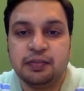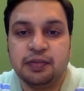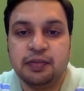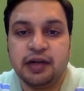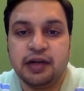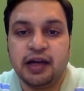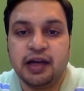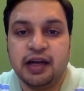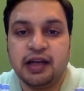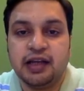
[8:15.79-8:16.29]

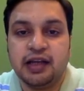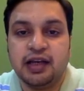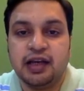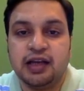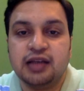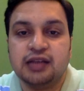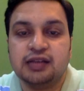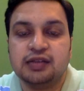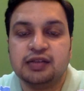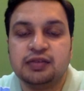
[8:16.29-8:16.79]

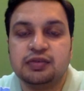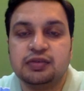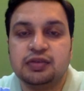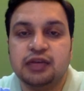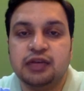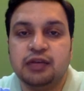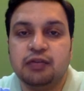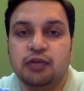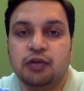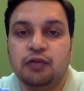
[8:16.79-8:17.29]
Britannia's
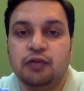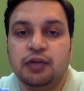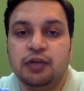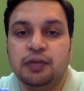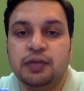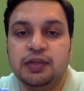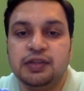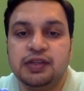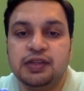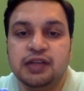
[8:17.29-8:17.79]
net
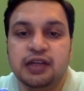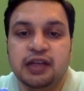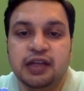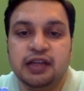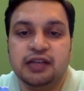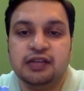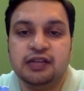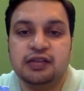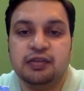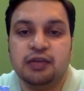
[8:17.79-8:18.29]
profit
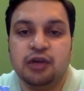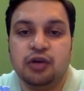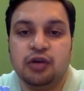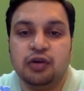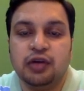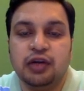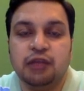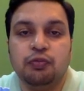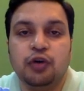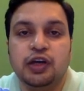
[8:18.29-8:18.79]
percentage is
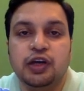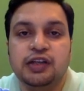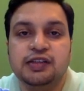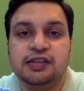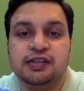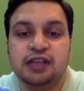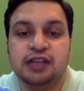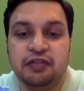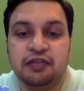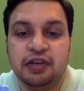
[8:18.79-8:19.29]
about
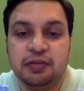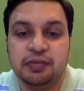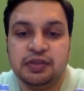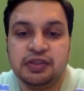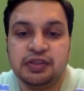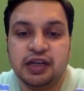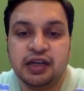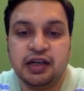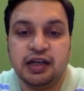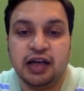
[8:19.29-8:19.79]

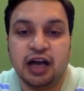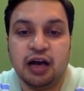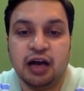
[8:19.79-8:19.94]
10.7%.